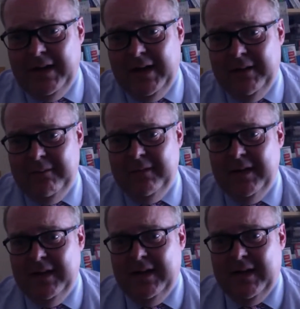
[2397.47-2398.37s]

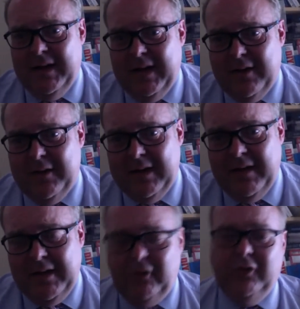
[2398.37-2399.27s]
I
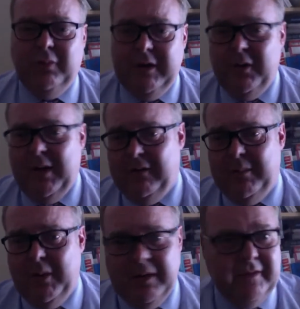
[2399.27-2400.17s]
agree. It's just we do have
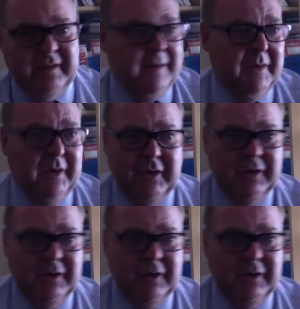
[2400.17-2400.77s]
a boys' team and a